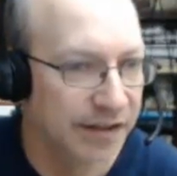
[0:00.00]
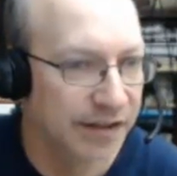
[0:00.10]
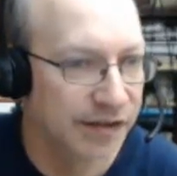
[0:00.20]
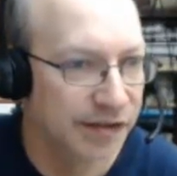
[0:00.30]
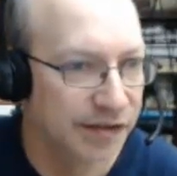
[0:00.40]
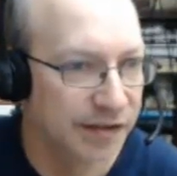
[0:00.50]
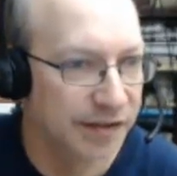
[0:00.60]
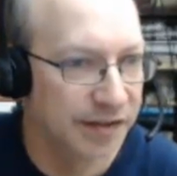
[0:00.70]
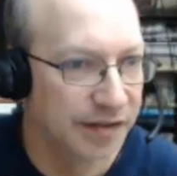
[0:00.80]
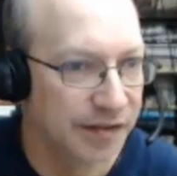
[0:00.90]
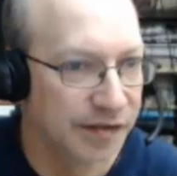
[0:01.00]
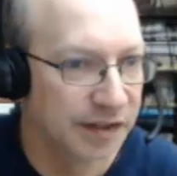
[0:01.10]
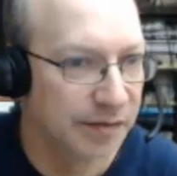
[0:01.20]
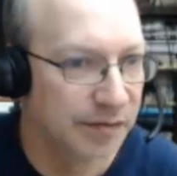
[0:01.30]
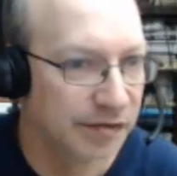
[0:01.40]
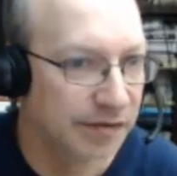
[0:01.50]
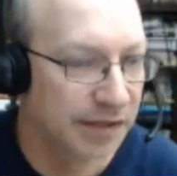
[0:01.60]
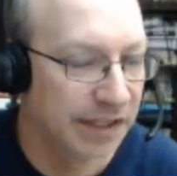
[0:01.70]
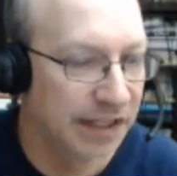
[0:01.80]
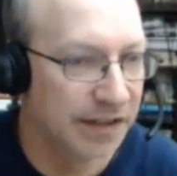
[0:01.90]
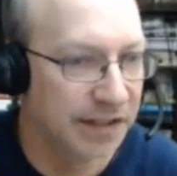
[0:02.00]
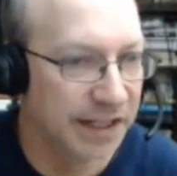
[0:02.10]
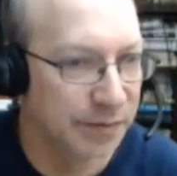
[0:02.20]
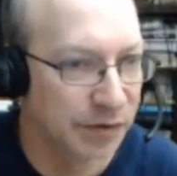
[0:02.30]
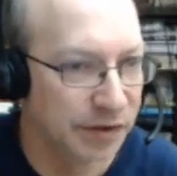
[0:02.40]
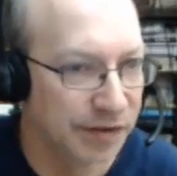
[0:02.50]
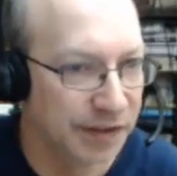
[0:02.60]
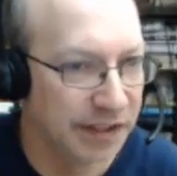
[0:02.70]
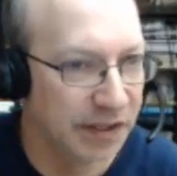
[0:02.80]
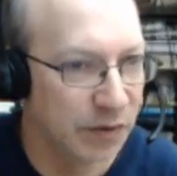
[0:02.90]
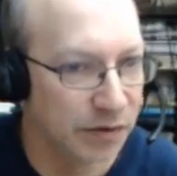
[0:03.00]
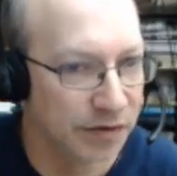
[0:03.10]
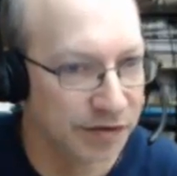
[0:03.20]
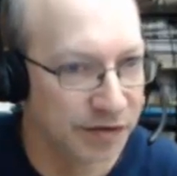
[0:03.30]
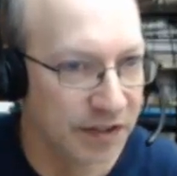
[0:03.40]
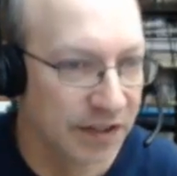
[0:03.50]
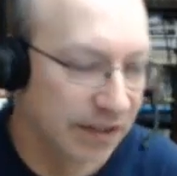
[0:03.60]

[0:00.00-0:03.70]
and this seems in the neighborhood of equals.